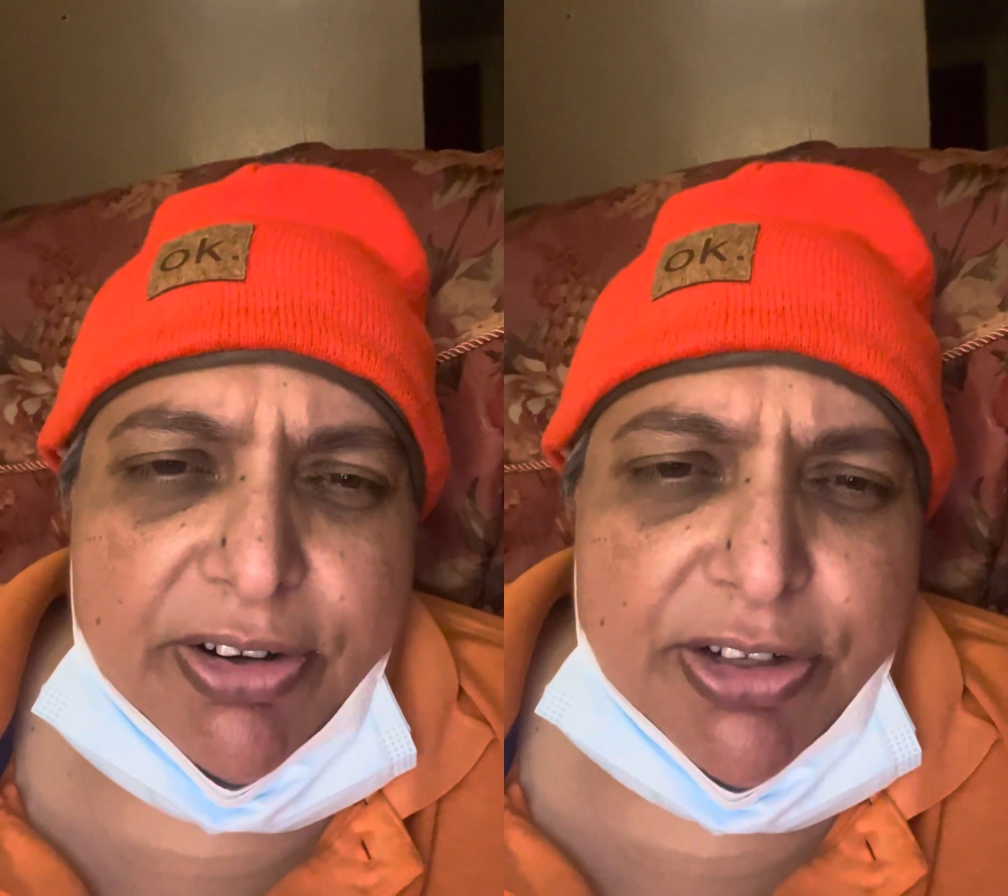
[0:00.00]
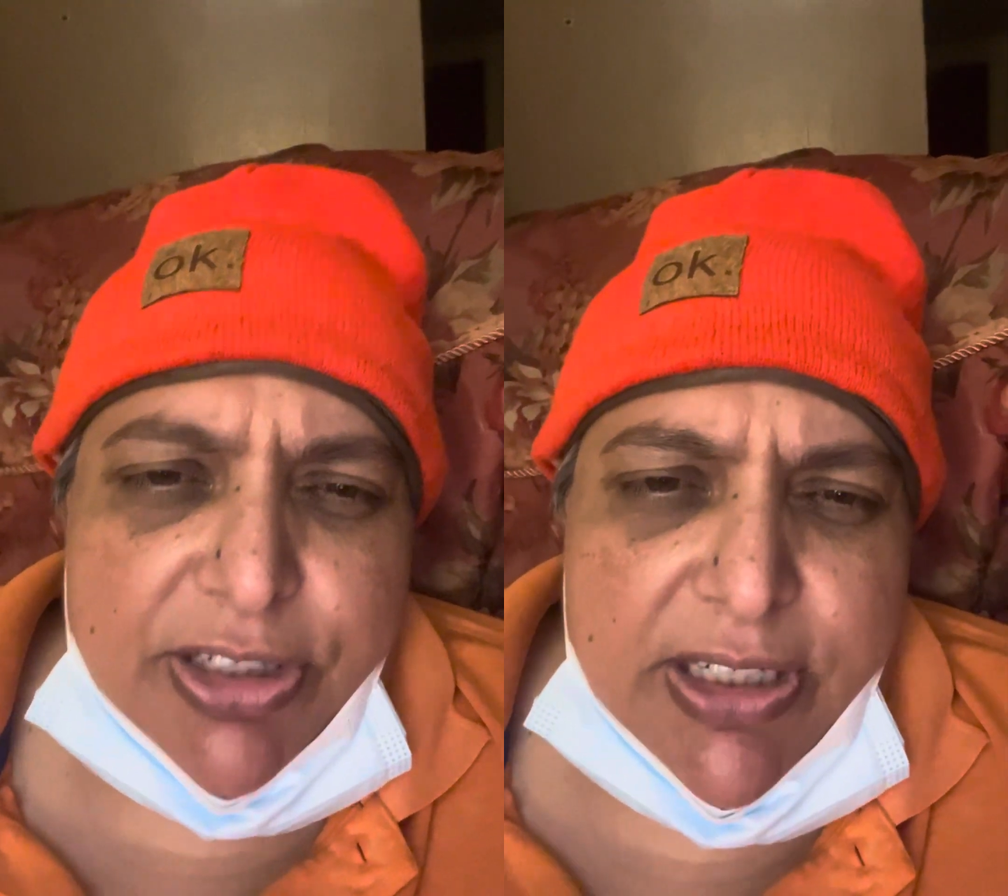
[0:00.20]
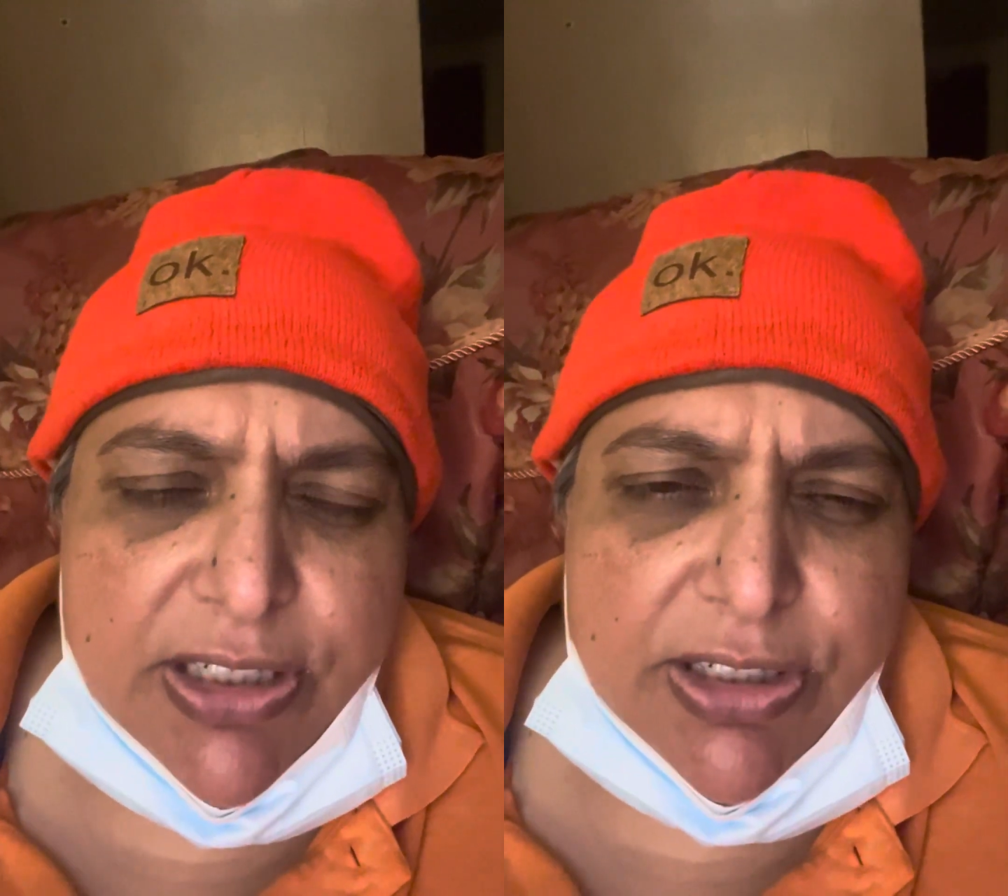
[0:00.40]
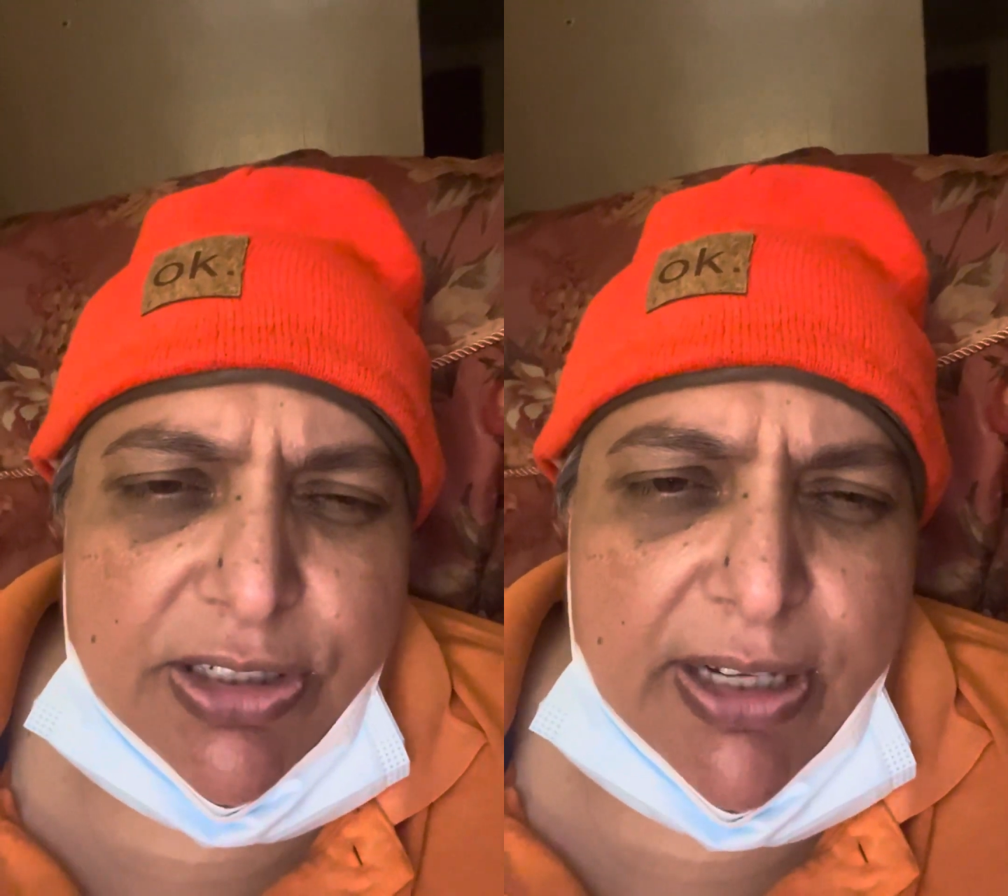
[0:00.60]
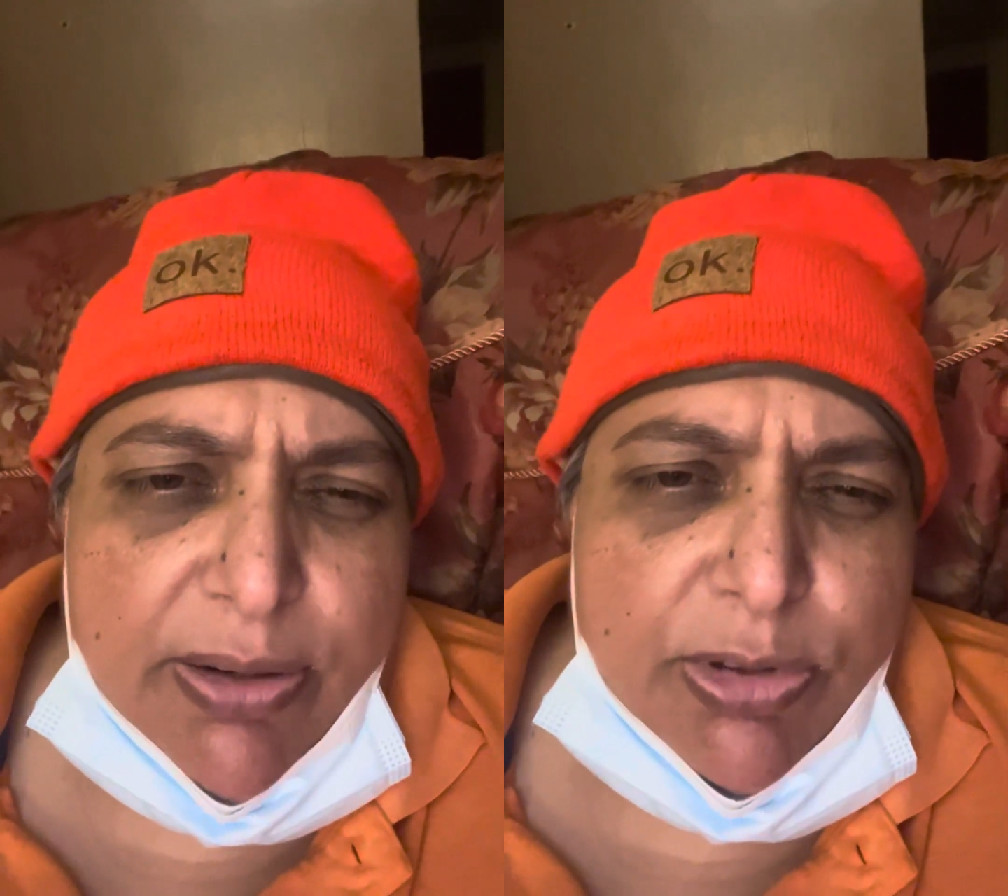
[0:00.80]
Does this
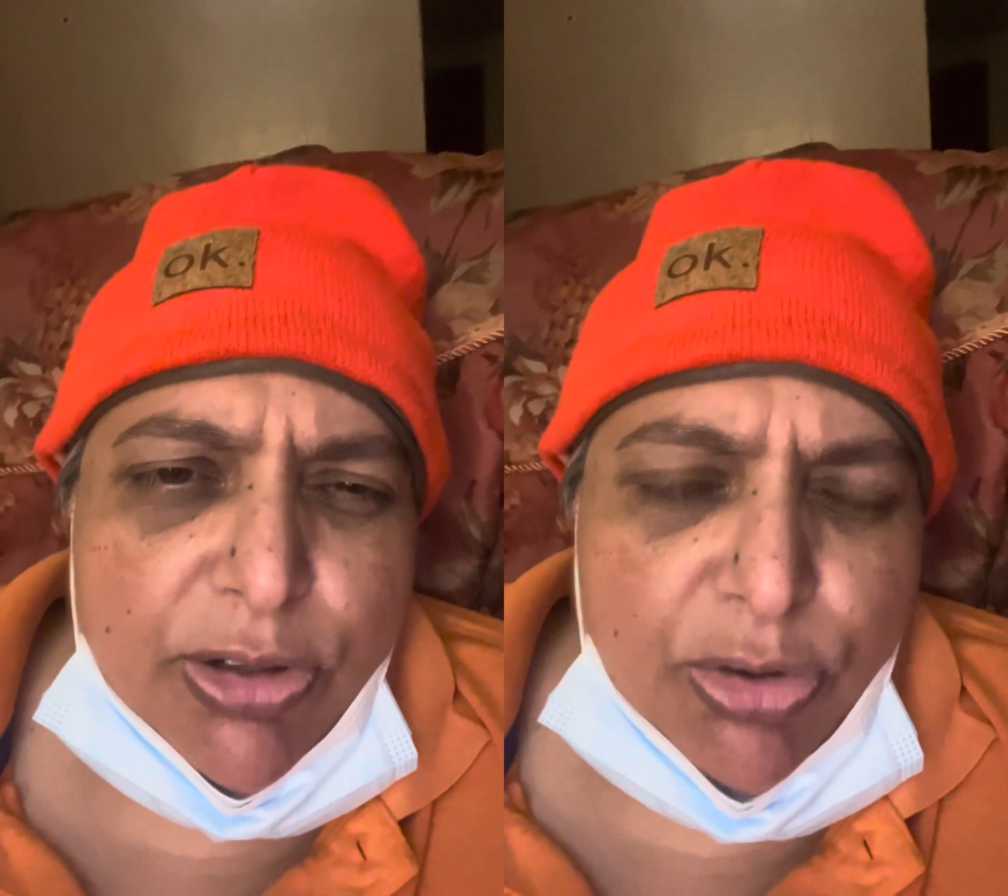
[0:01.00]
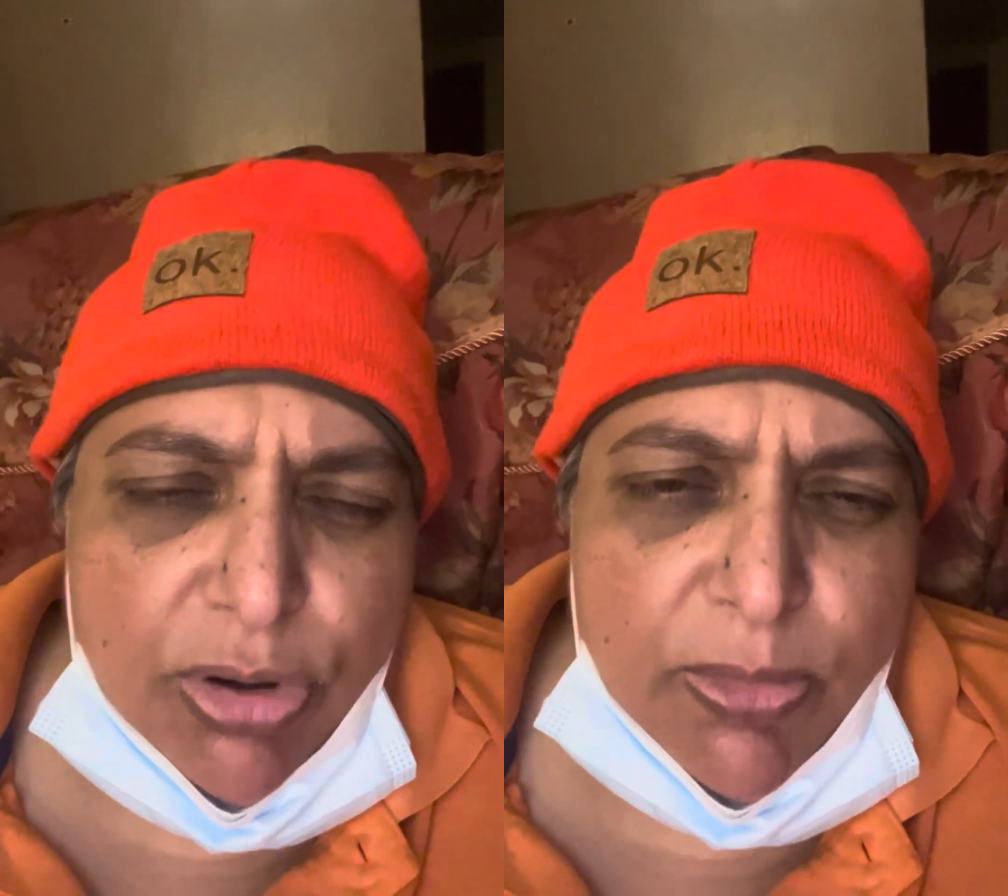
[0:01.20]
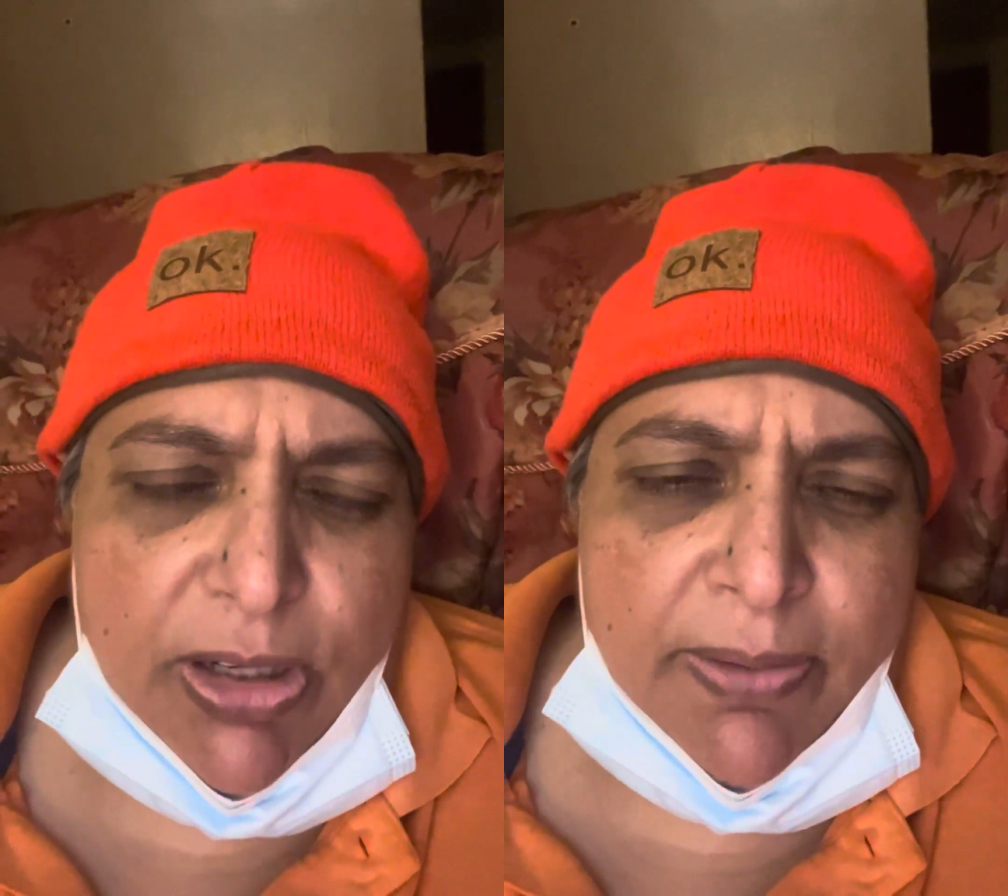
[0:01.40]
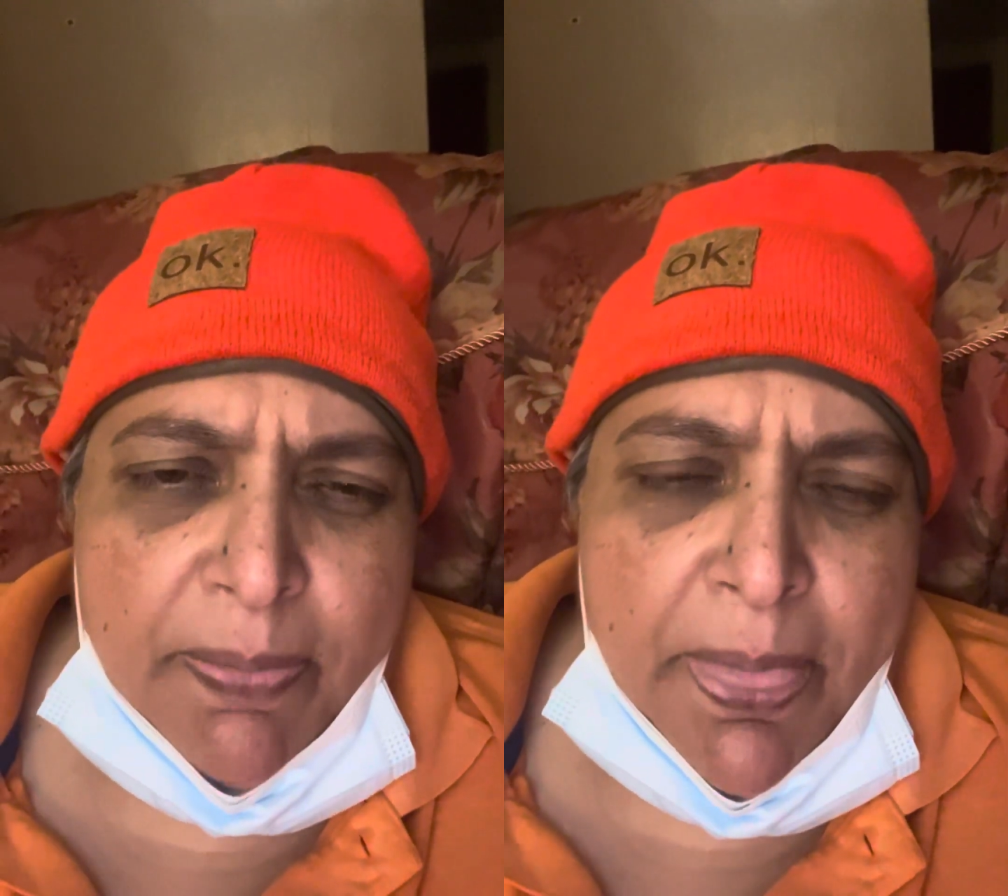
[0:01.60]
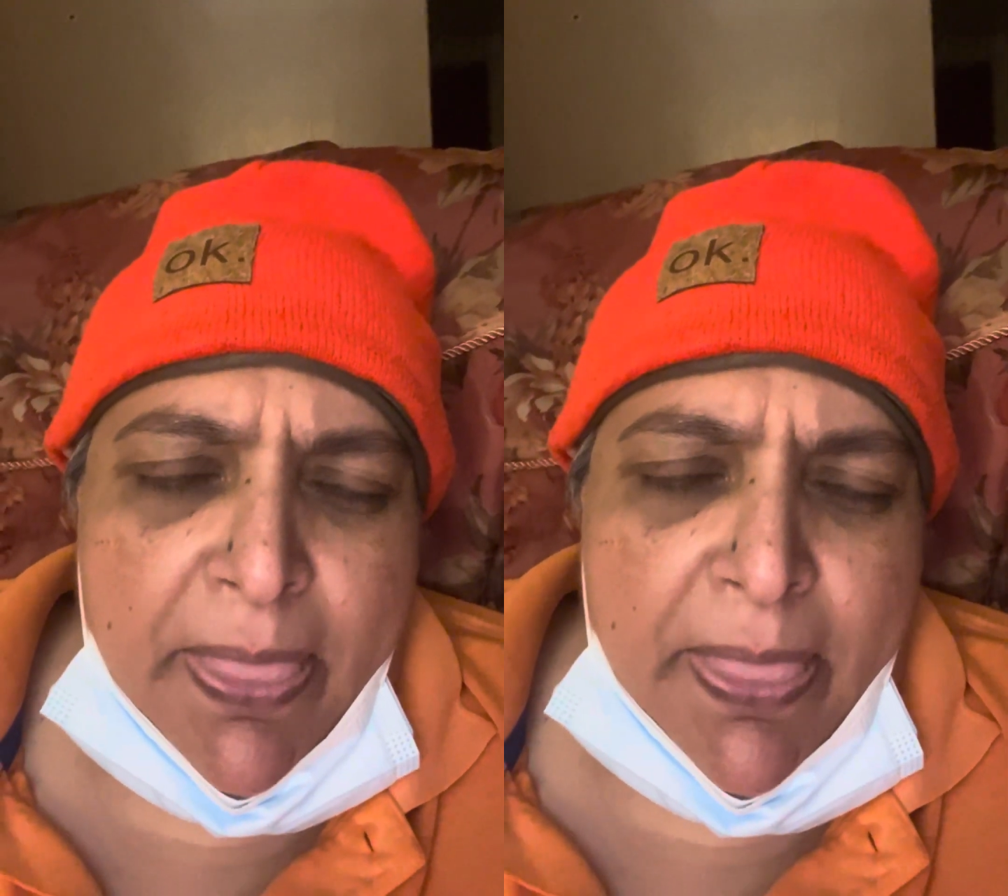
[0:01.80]
sound normal?